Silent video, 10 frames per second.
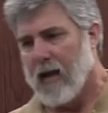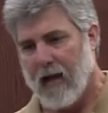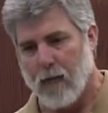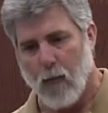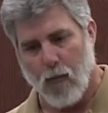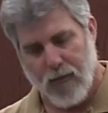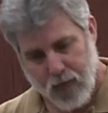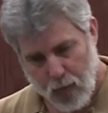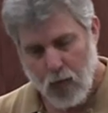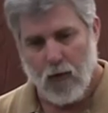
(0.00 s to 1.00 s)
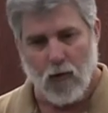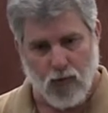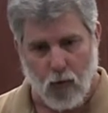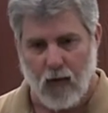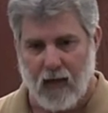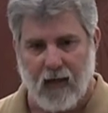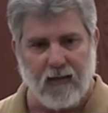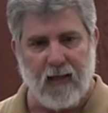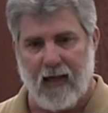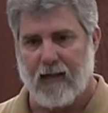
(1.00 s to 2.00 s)
And through those
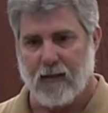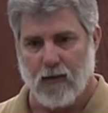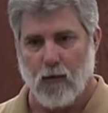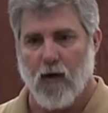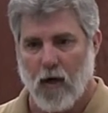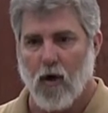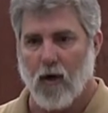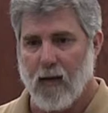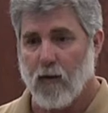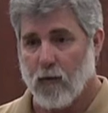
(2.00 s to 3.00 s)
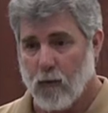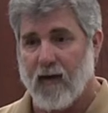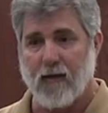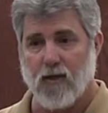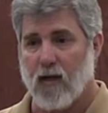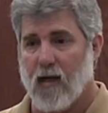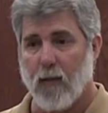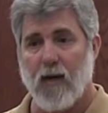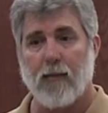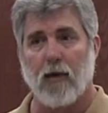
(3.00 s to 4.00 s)
organized classes, we are able to reach a lot
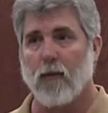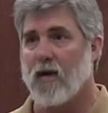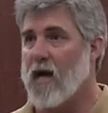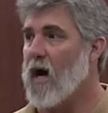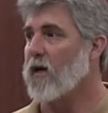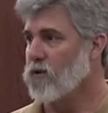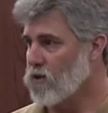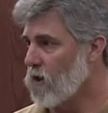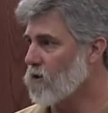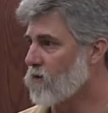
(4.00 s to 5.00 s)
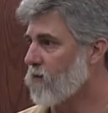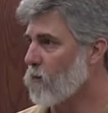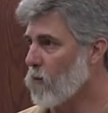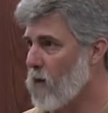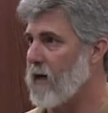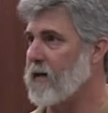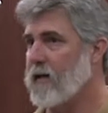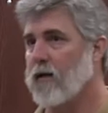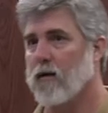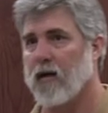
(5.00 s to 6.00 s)
of people, and not just from right
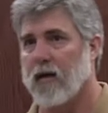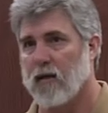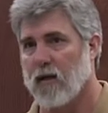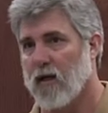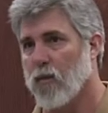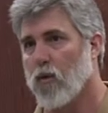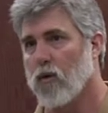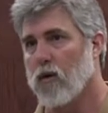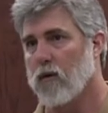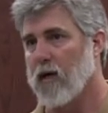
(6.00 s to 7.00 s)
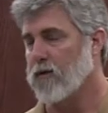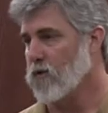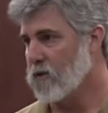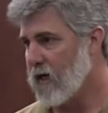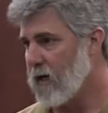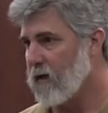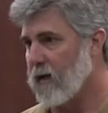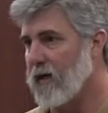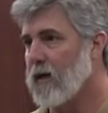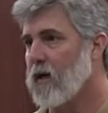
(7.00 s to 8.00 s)
here in Claremore or Rogers
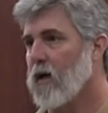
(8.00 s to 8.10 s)
County.